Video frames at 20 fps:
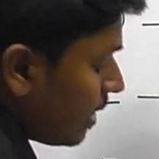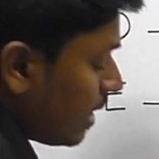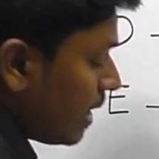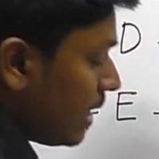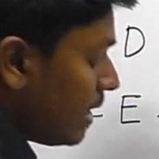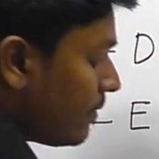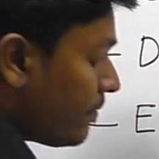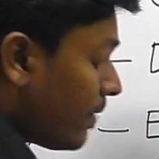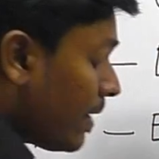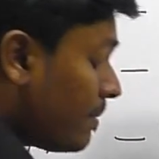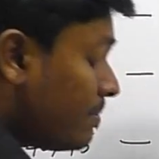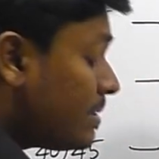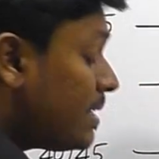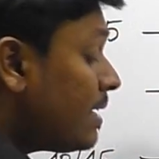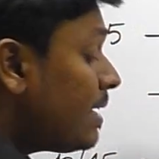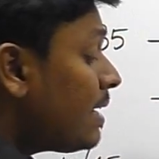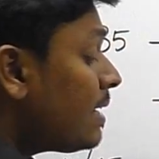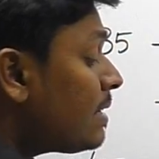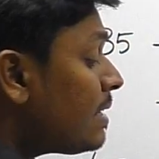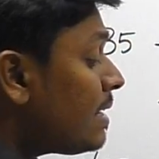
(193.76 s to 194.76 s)
If I am
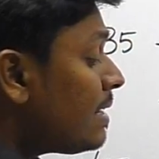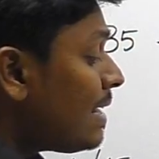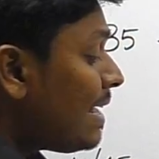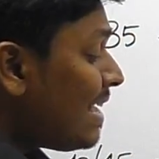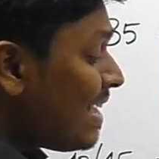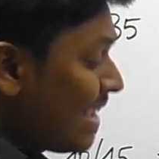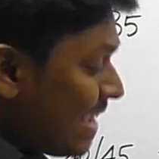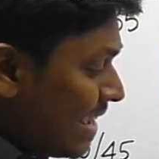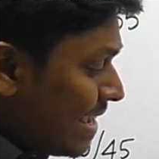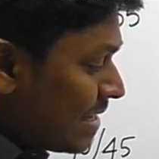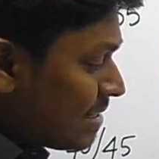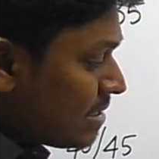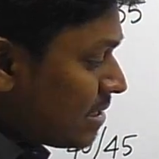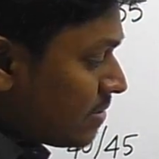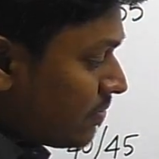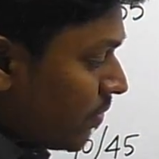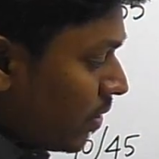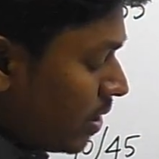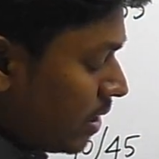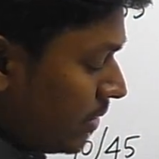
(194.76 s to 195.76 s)
thinking that E age
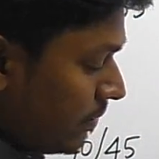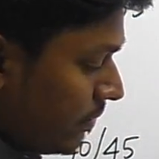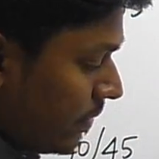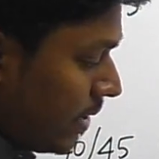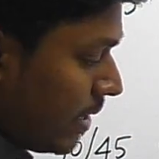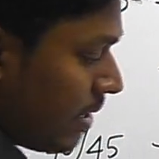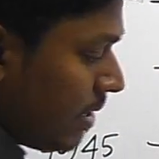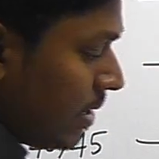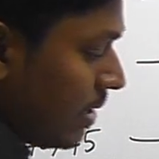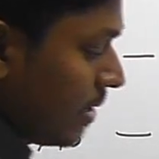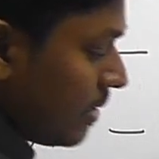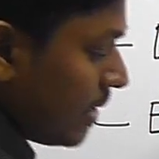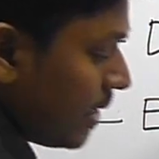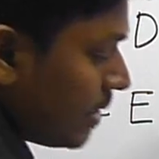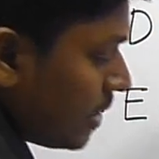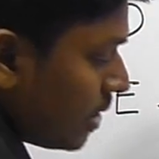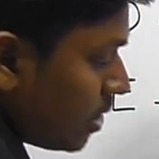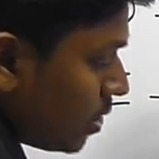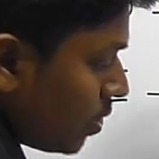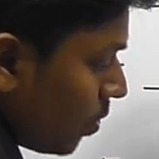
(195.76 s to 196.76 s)
is 45, then
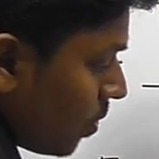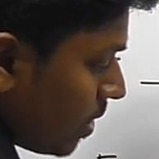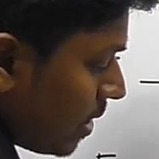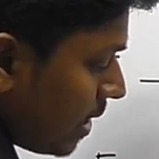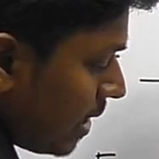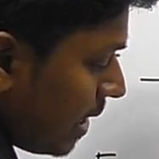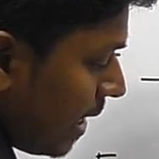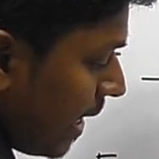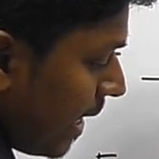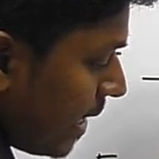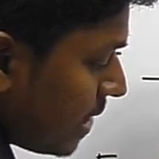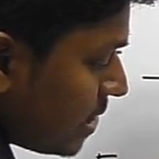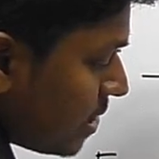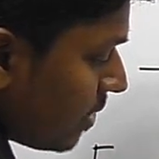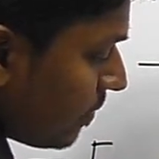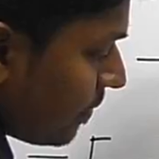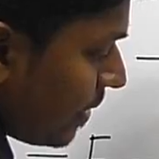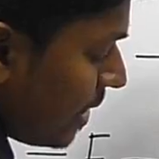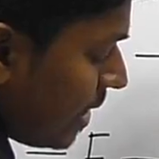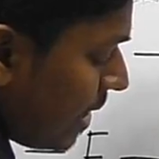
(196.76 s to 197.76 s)
the total age
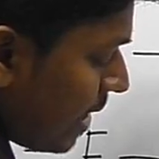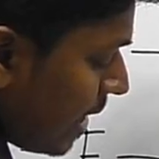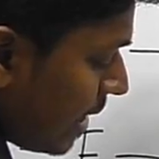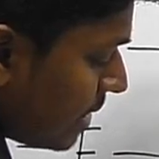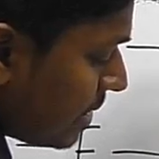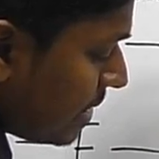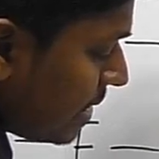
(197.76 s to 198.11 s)
of E and